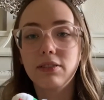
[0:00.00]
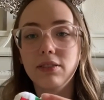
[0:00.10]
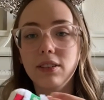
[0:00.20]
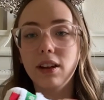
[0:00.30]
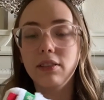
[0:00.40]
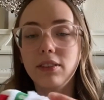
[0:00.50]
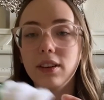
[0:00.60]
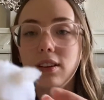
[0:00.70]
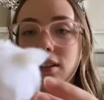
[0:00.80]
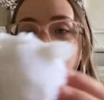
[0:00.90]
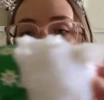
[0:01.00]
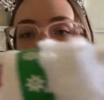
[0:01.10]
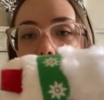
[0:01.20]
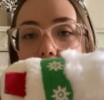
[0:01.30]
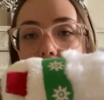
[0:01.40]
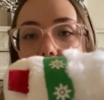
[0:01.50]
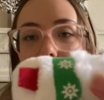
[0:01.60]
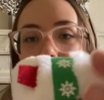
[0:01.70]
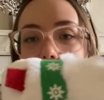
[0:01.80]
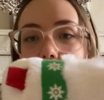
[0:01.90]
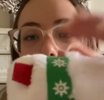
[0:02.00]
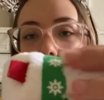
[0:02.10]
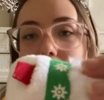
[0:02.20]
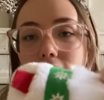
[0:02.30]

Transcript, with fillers: fluffy. I don't know if you guys can see that.